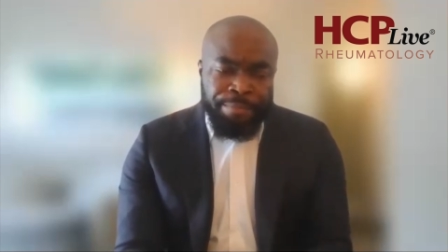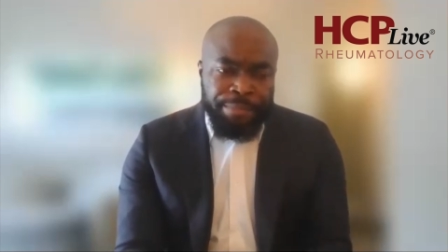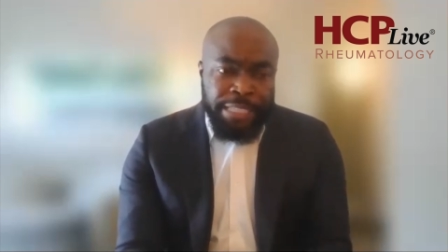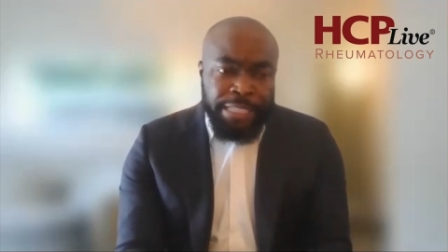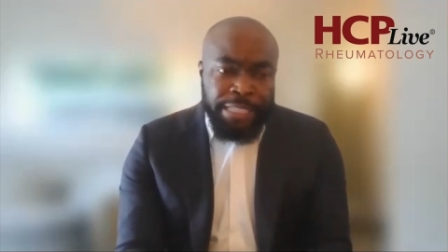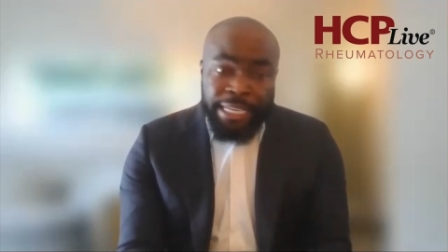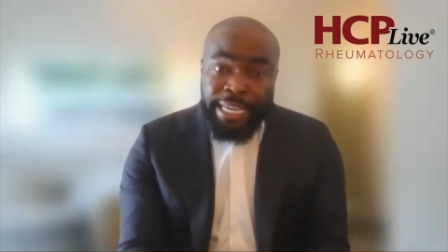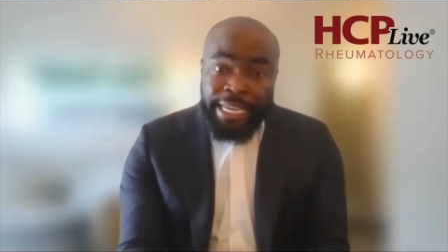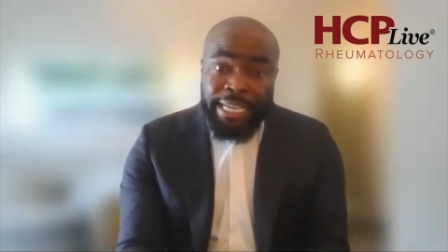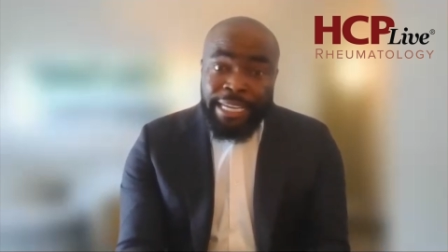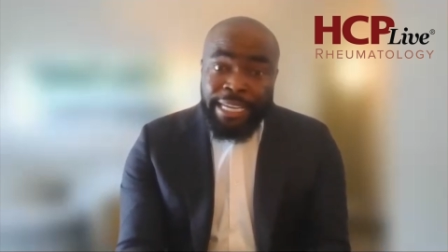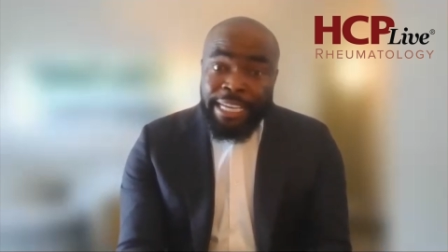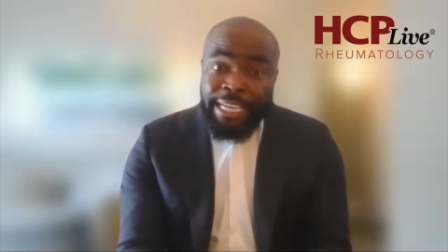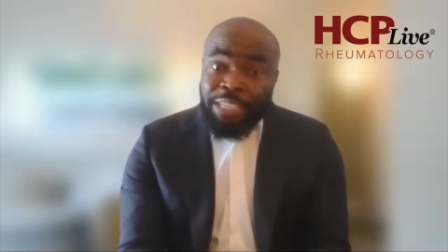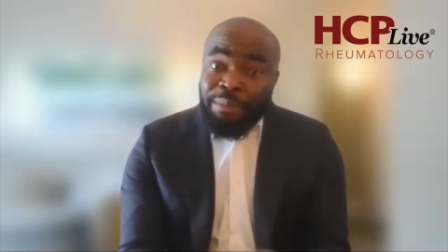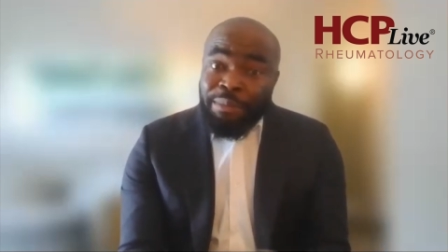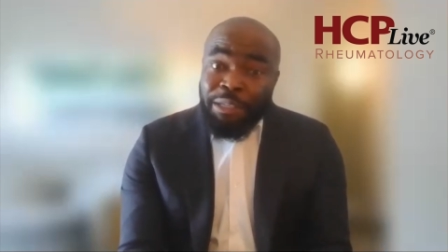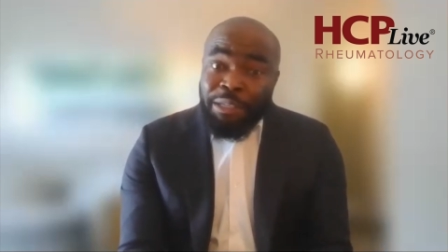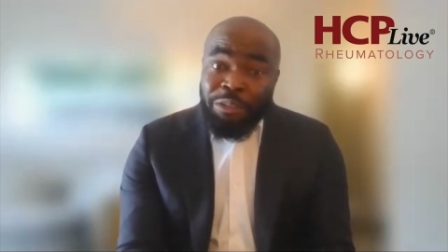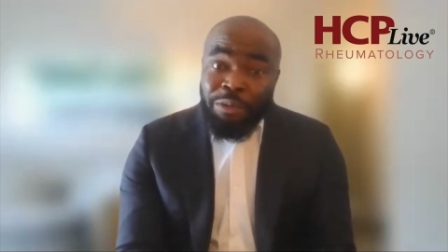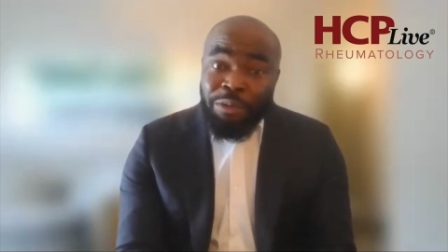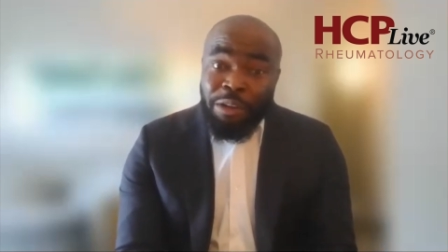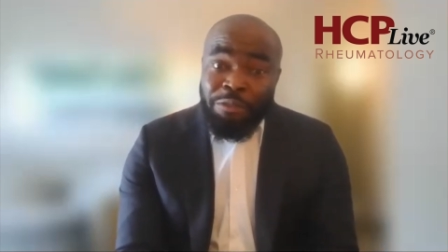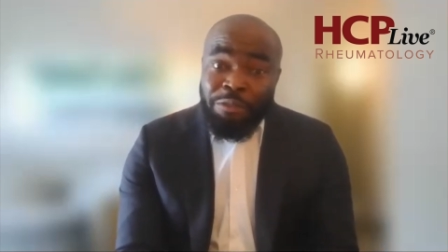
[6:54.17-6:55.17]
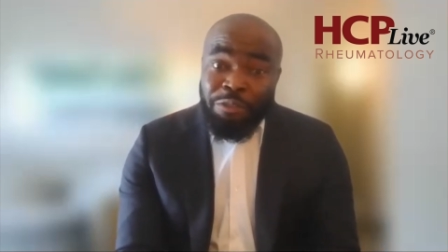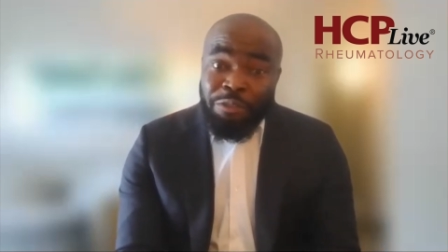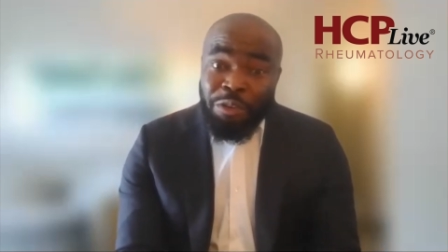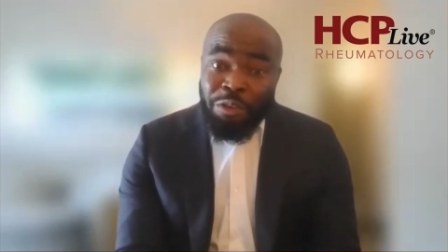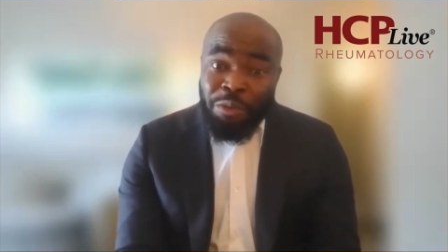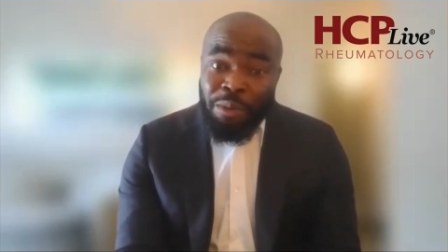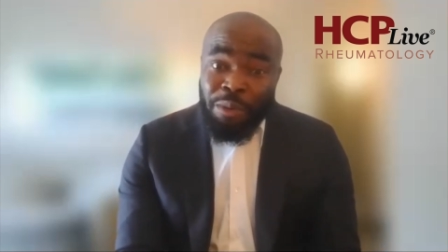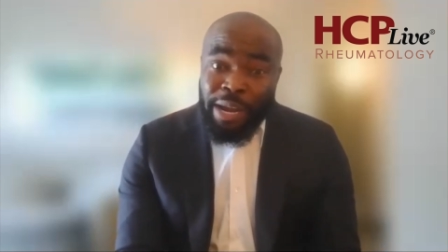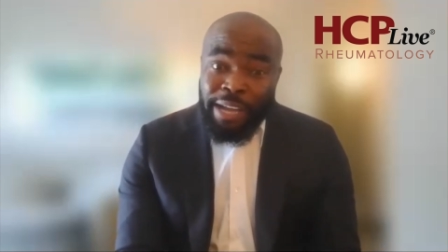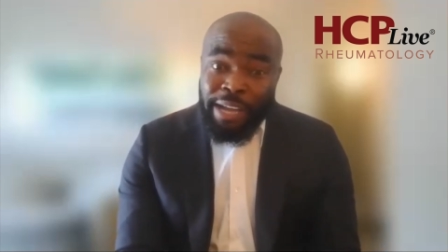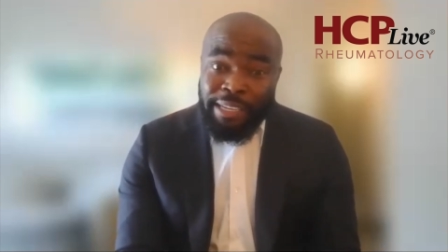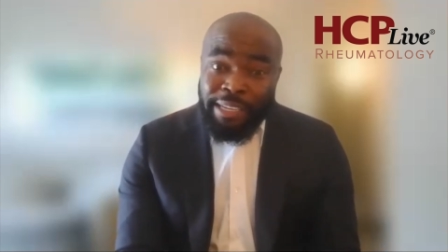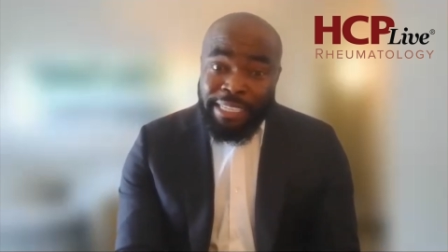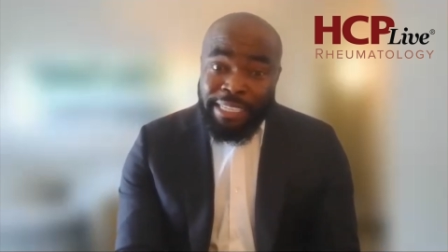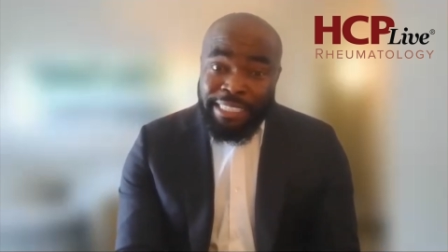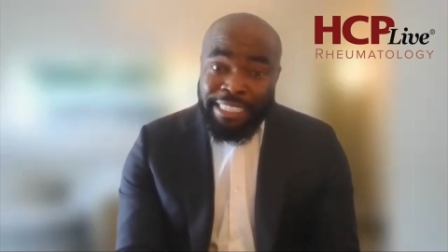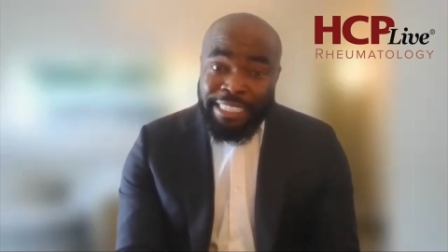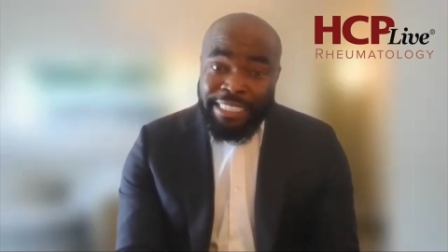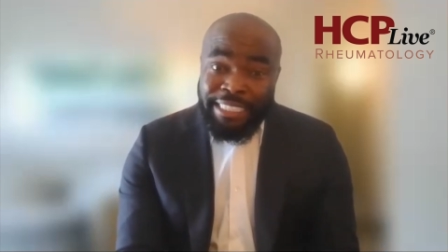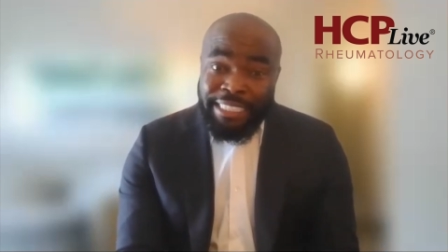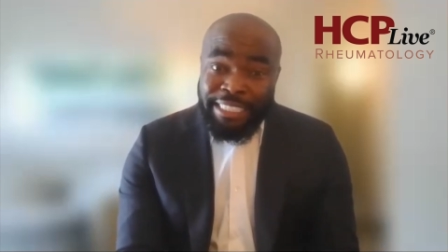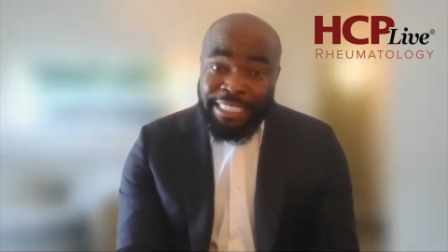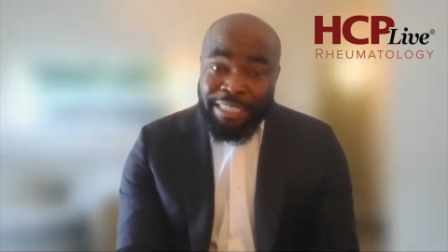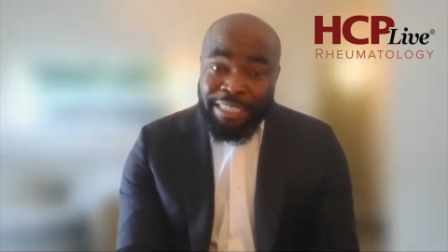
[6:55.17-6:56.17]
Takeda has been around for a while, and
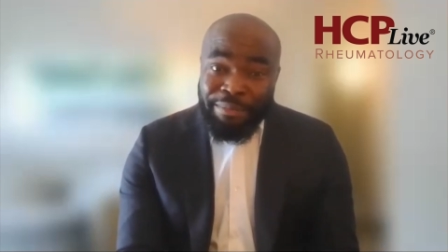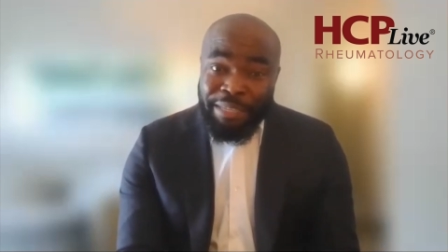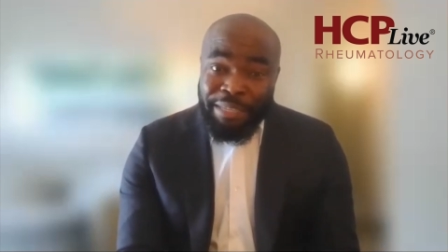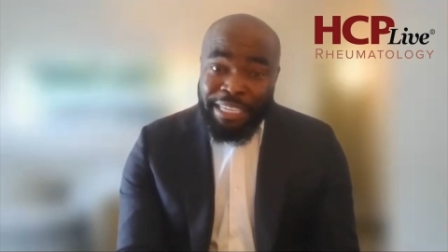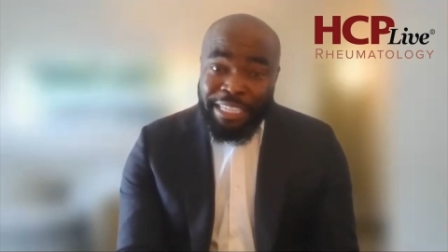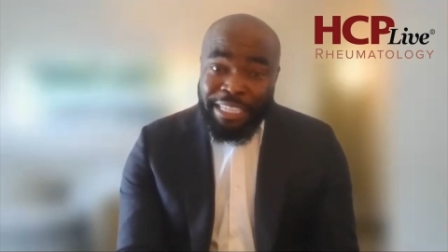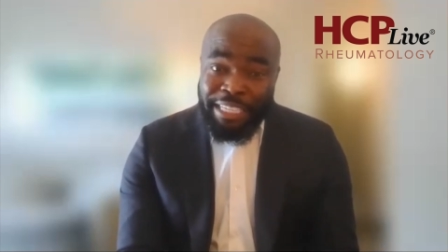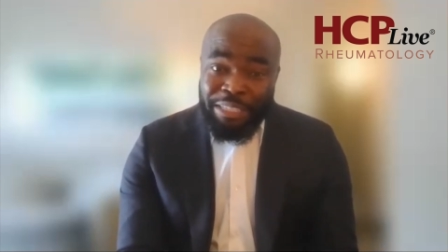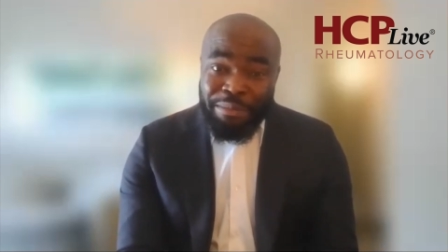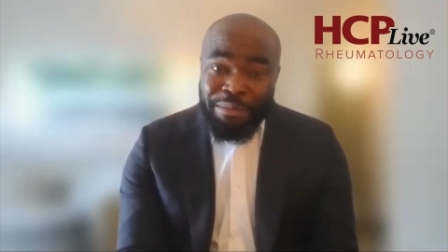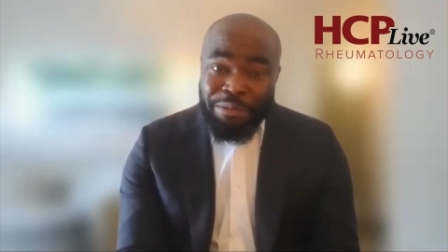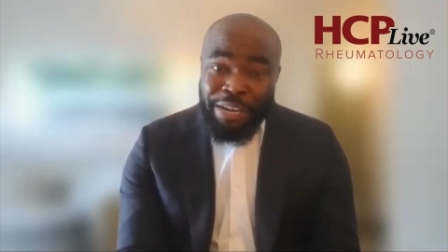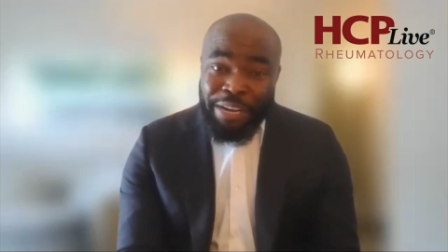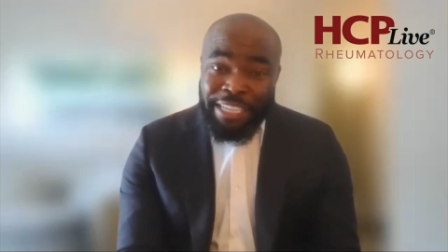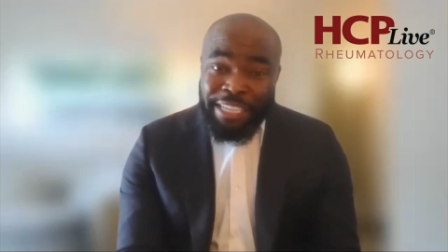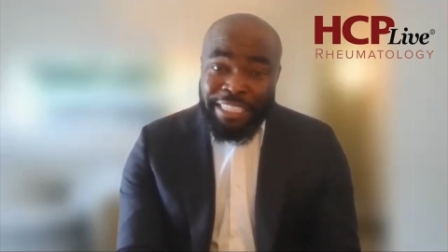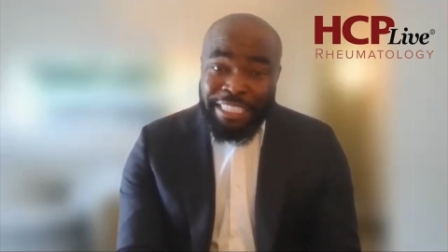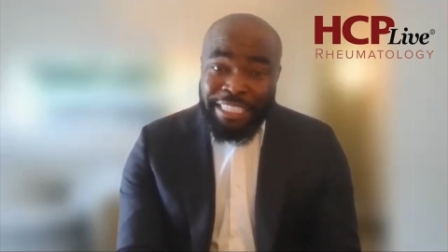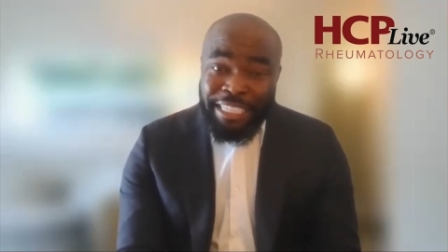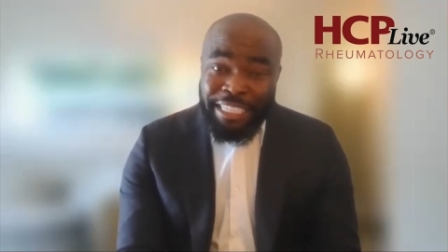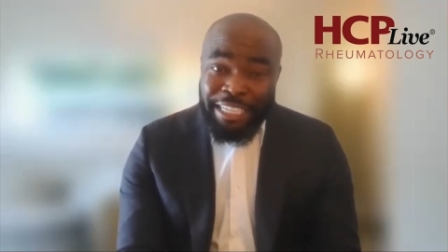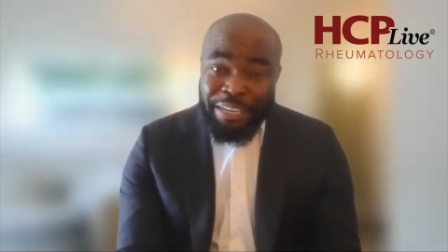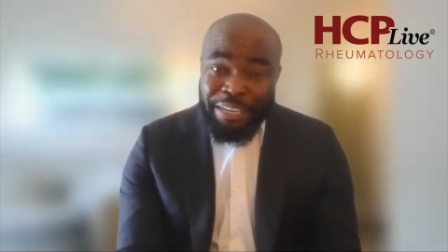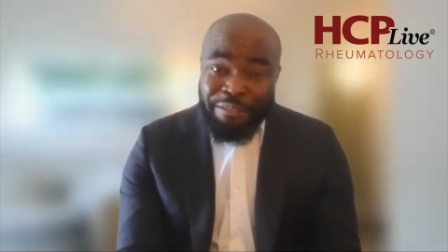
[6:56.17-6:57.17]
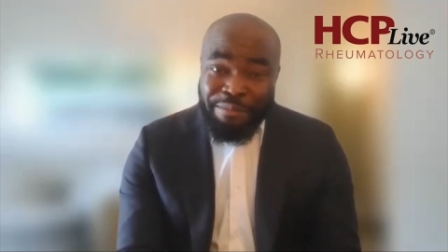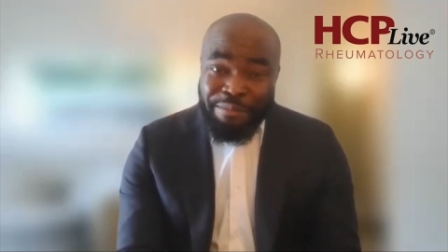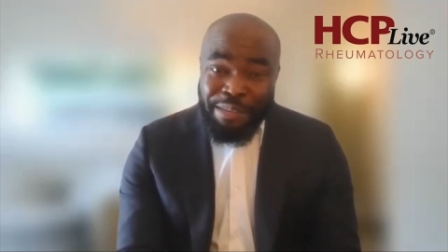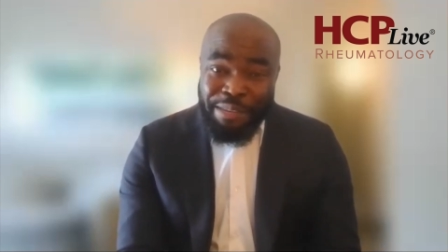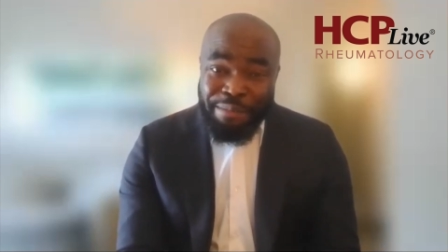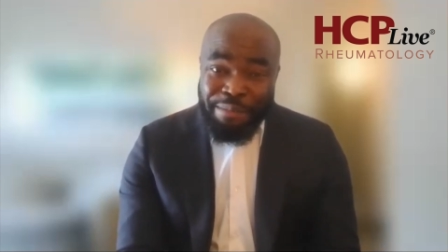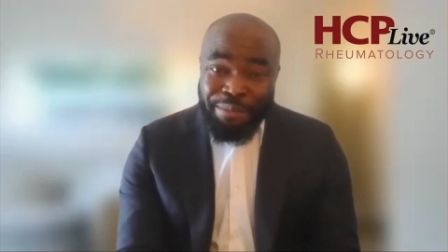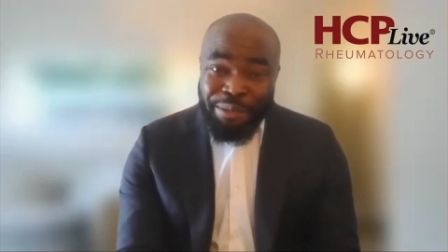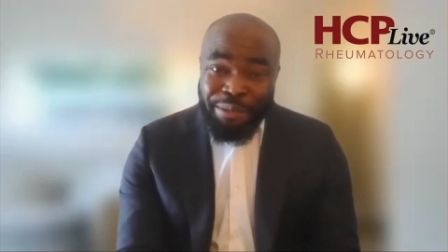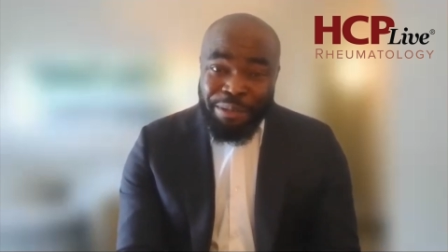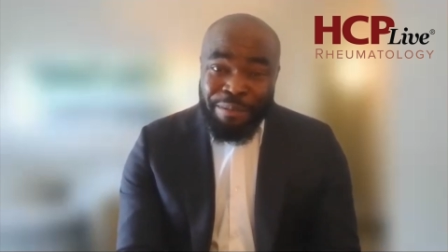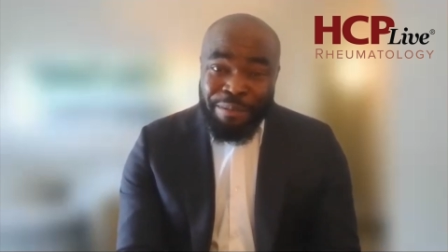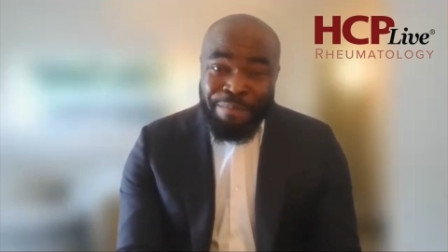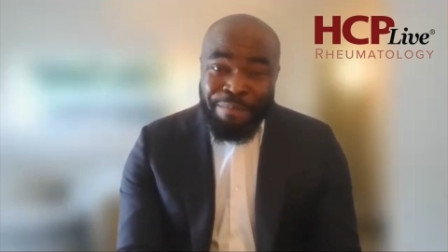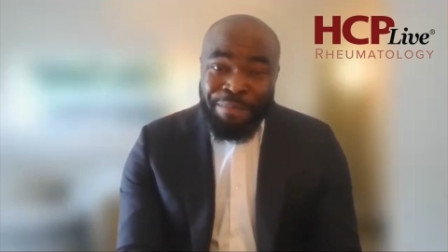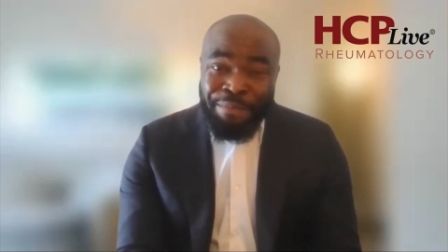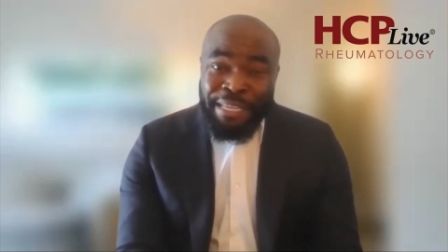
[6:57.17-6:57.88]
this is something that surprises a lot of people.